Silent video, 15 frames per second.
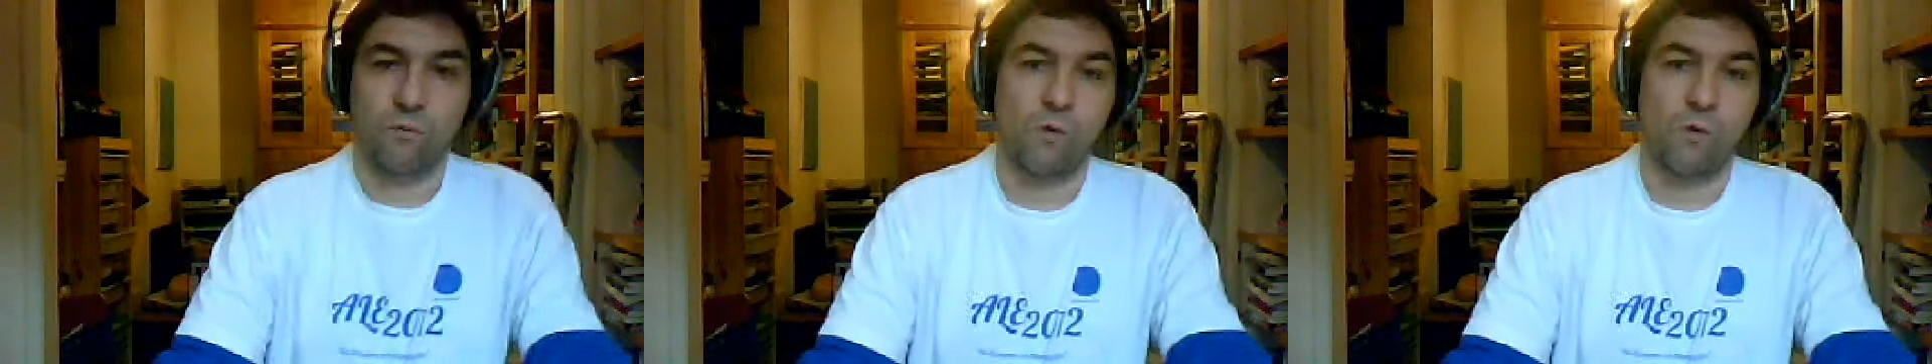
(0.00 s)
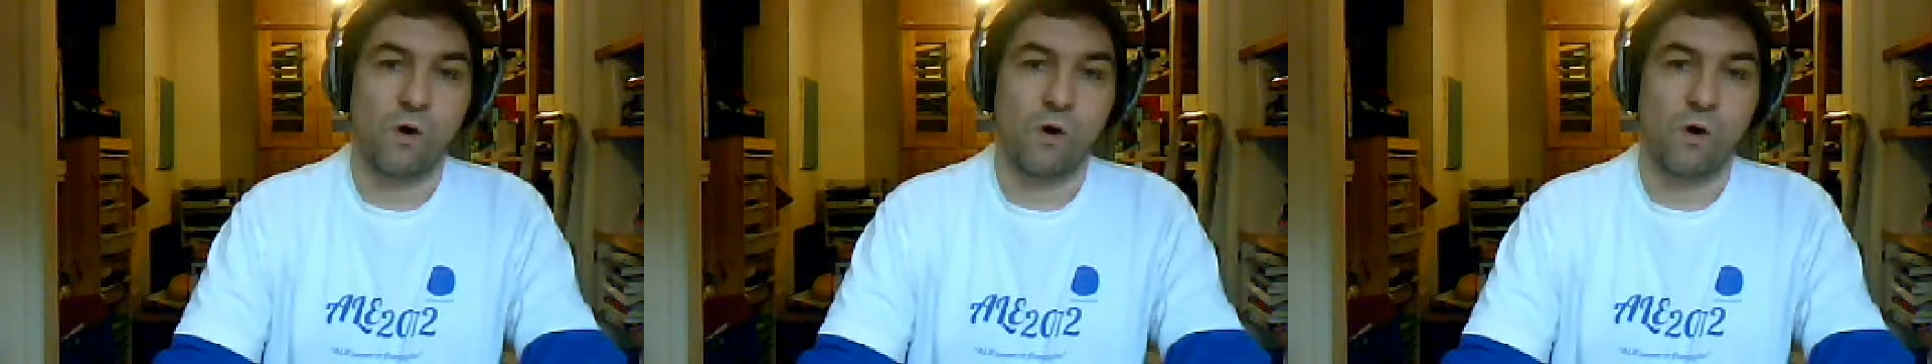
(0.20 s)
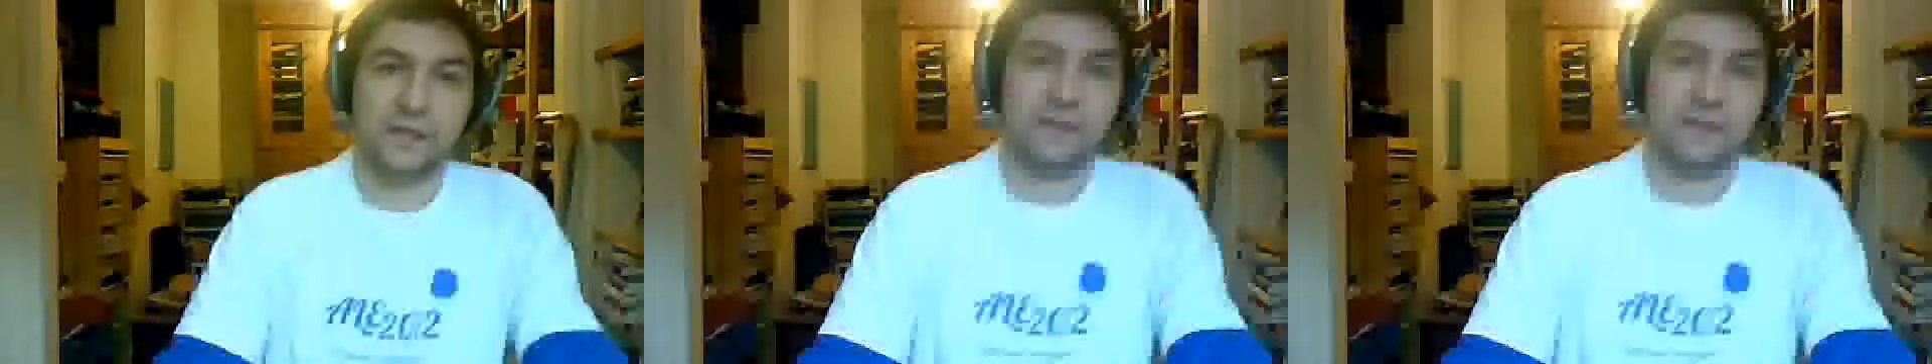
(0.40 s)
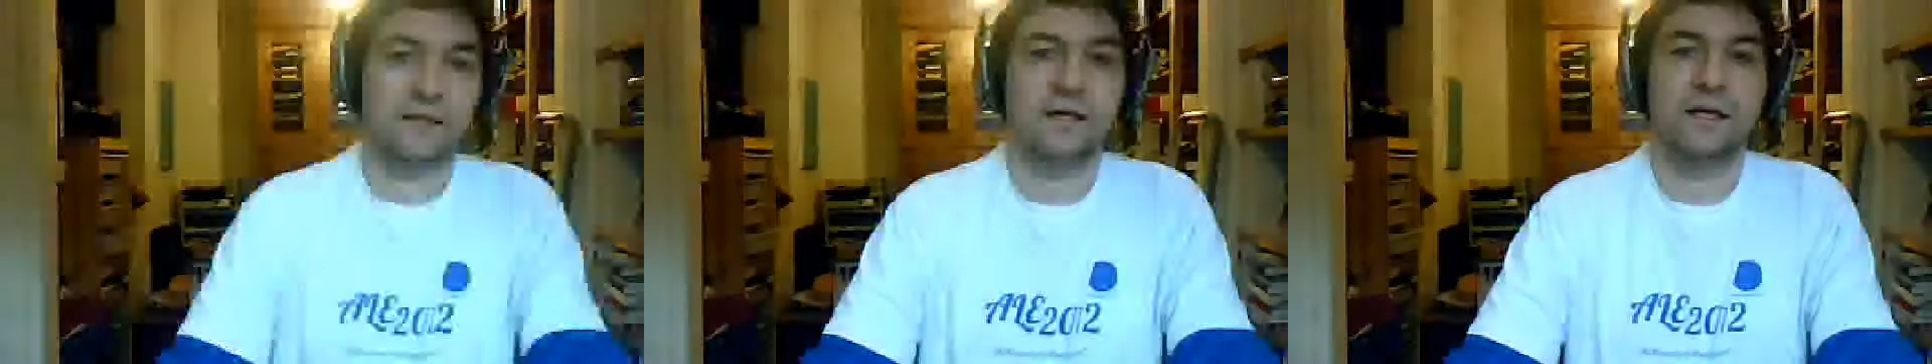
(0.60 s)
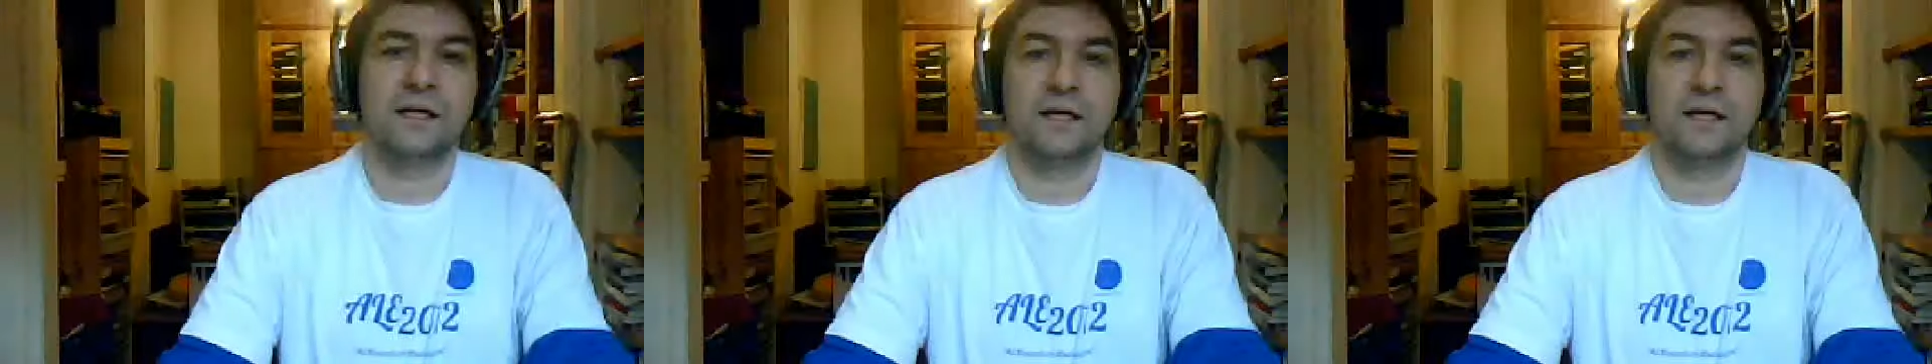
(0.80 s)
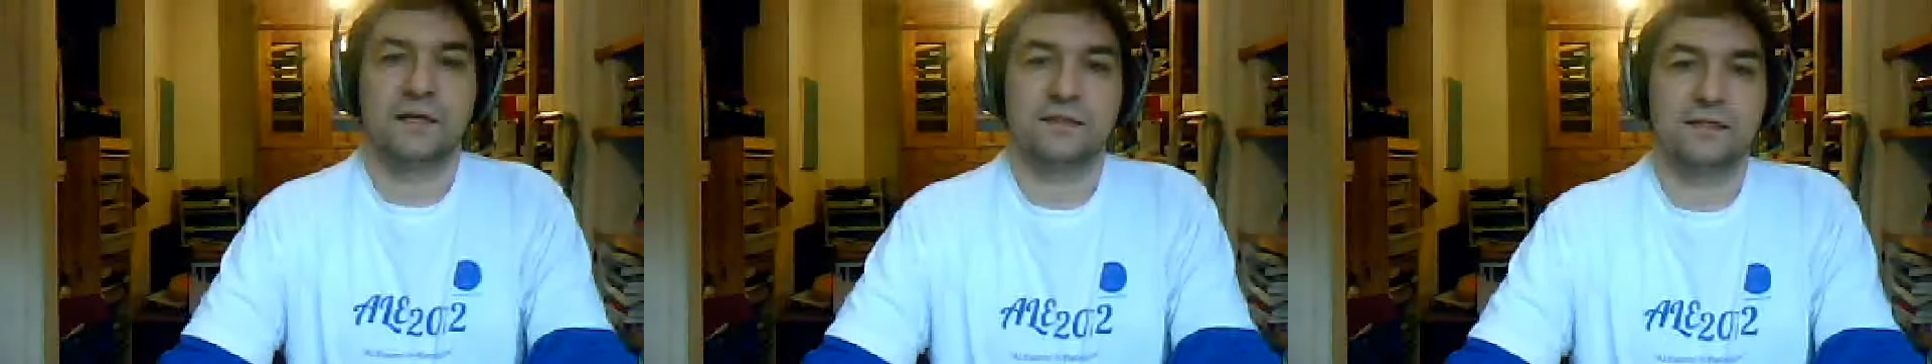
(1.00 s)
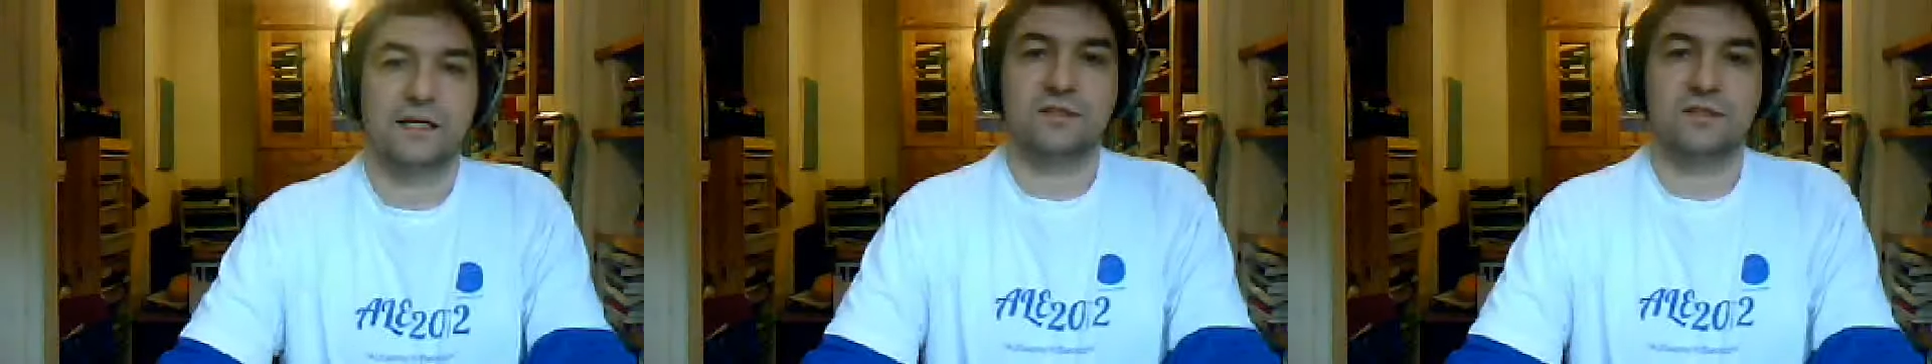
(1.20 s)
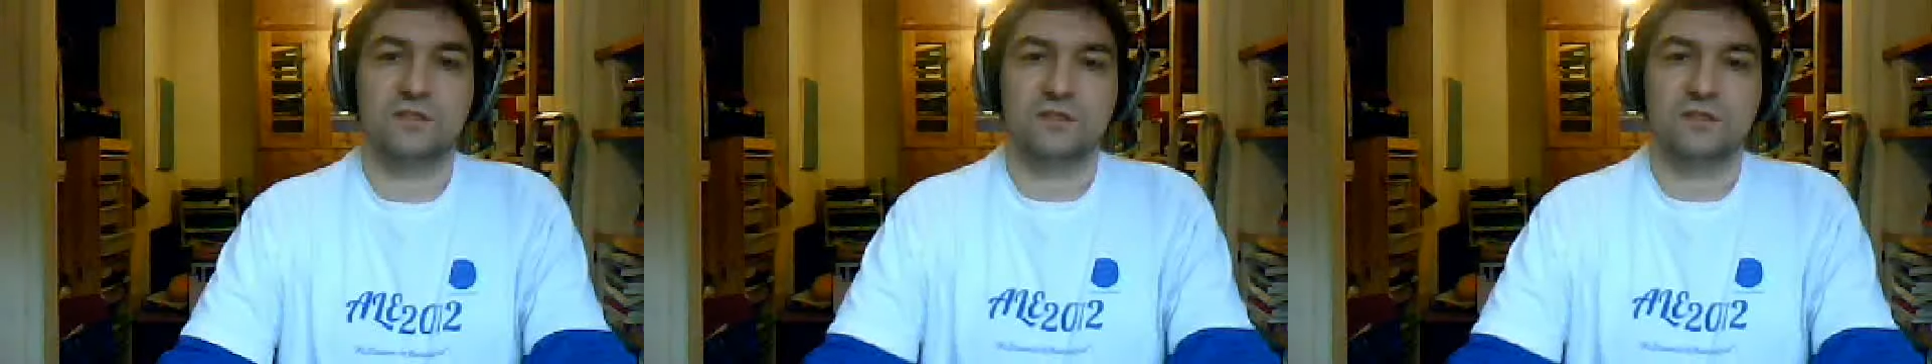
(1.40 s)
walking
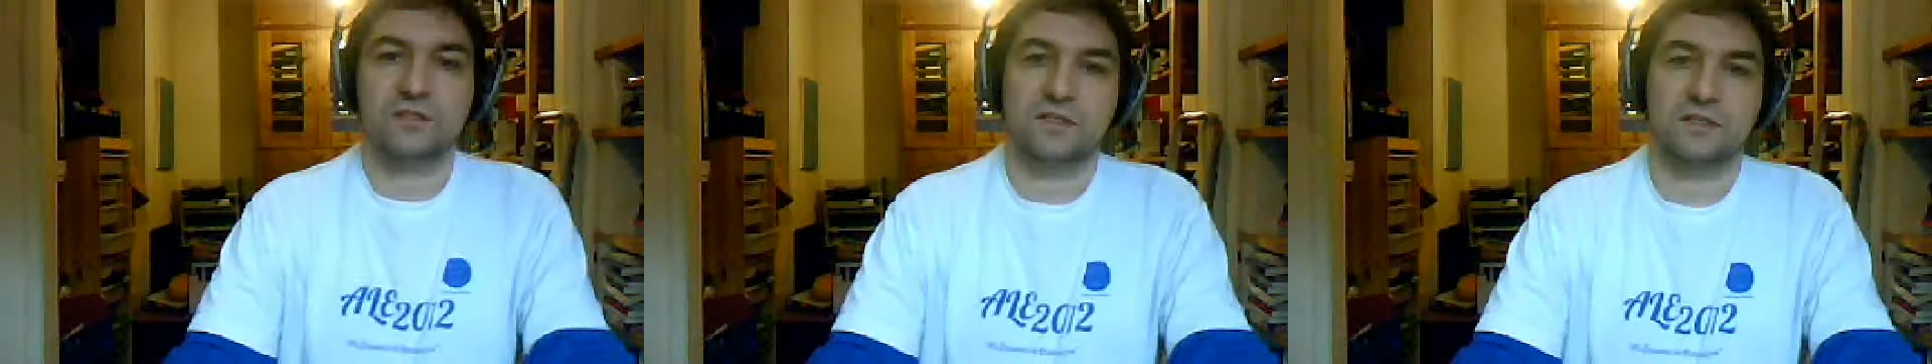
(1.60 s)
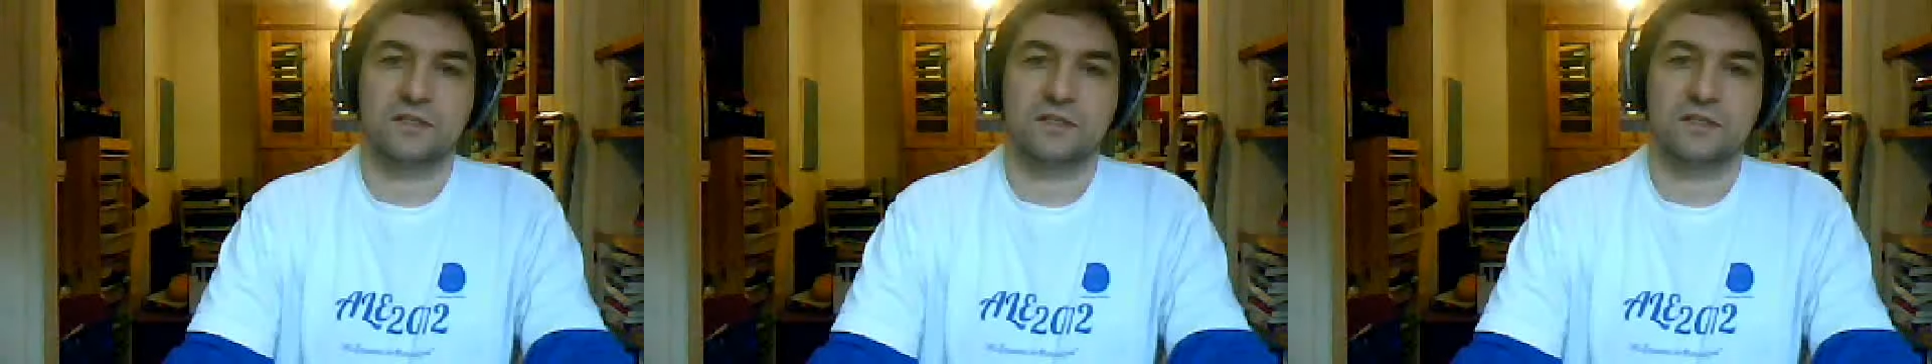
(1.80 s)
than just...